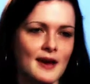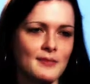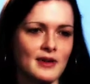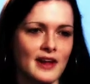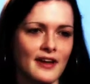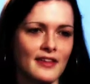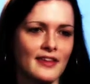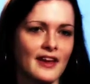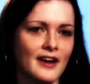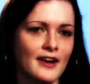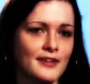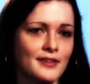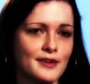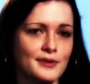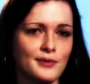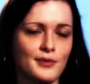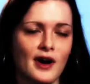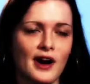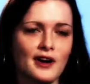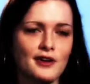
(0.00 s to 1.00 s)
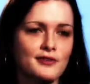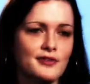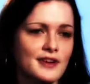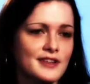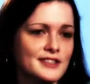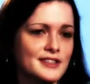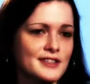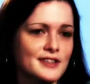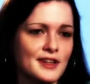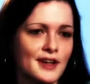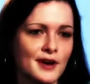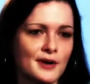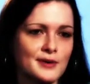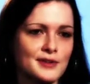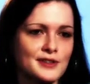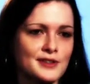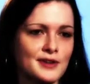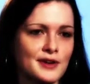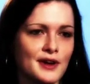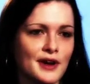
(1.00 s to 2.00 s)
time down there. And the waterfront's
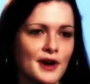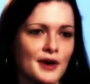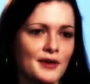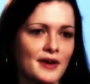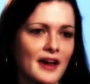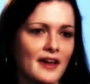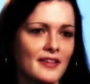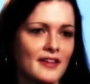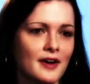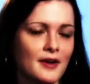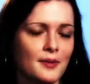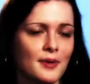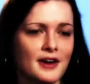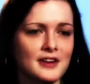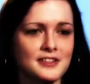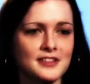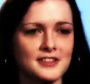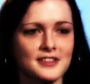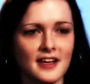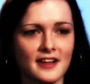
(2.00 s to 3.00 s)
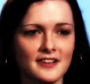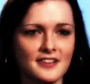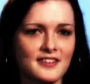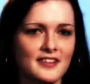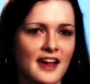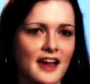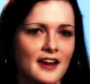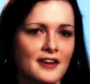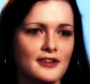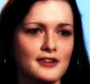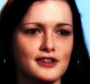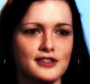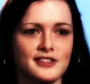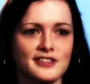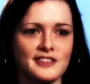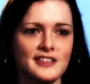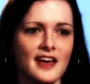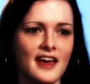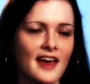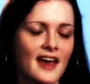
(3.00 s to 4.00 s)
close, you can go down there, watch a sunset, or
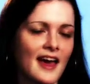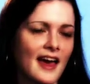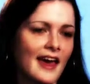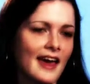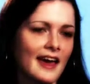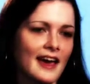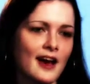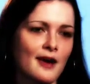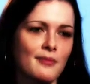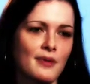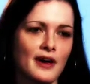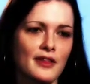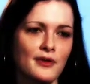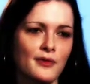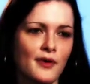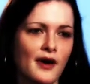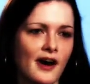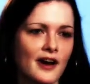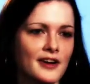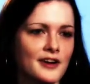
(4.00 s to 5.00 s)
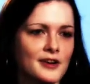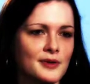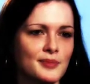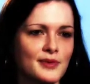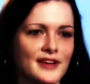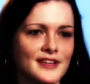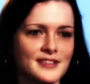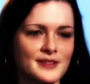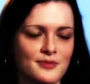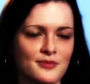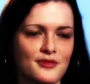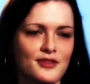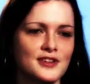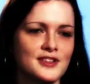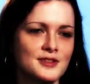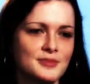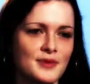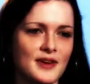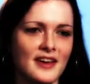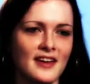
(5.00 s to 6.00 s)
just hang out by the water, play some
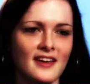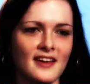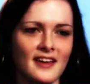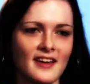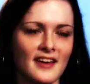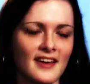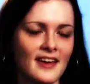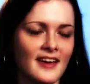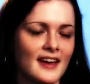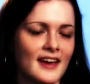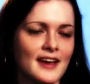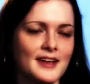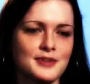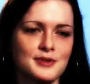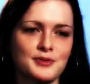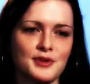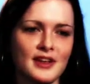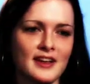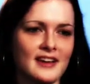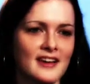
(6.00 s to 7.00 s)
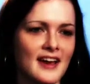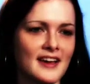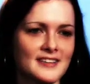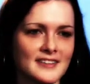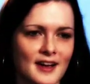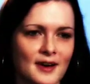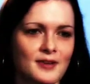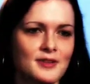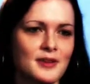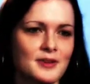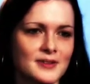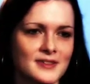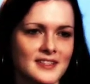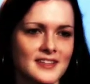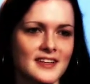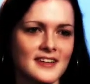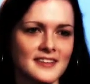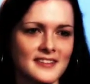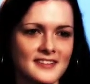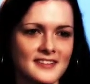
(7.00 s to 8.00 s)
frisbee. It's really nice how close it